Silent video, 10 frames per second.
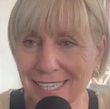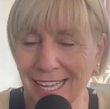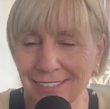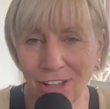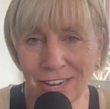
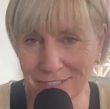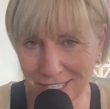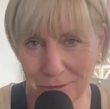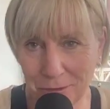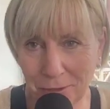a lot of
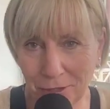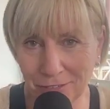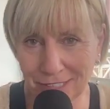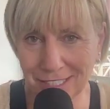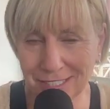times are
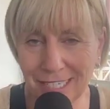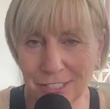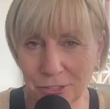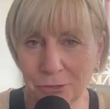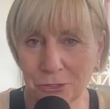perfect because I
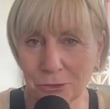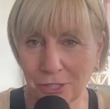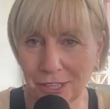do do the